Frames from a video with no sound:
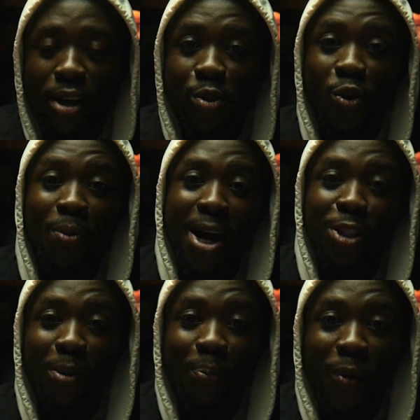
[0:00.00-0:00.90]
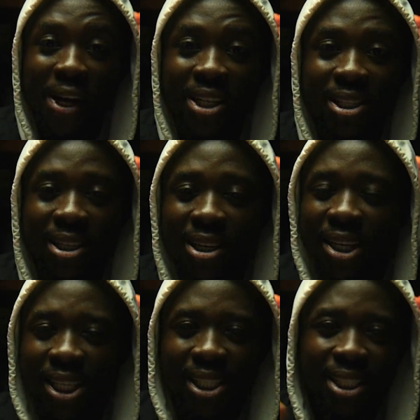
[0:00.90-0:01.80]
so much on point,
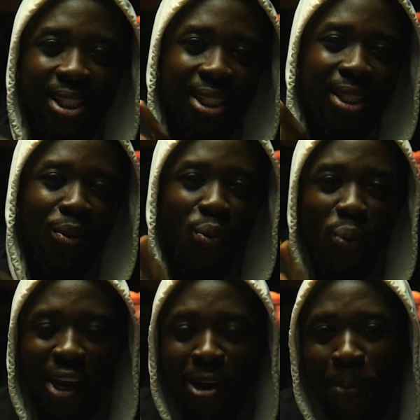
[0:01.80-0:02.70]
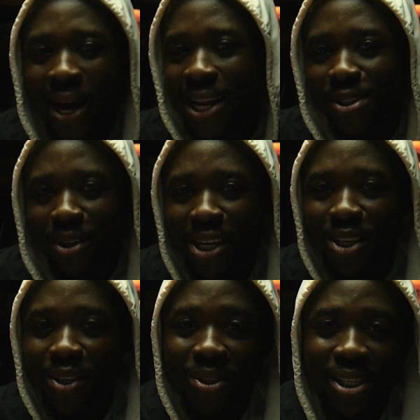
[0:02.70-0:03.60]
we Panasonic
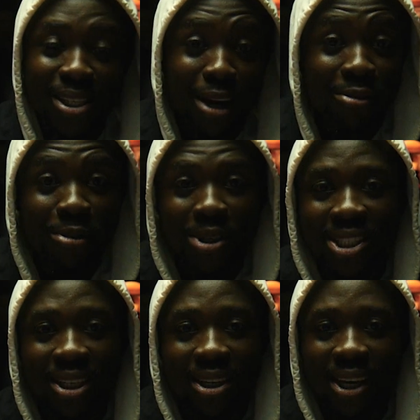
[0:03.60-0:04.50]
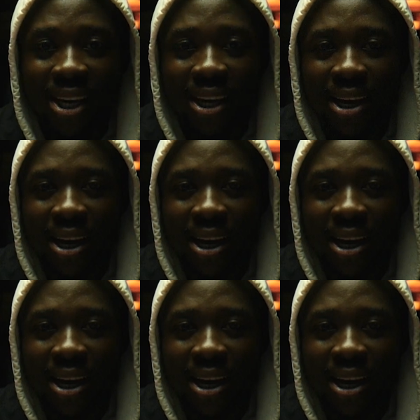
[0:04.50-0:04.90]
users, unfortunately,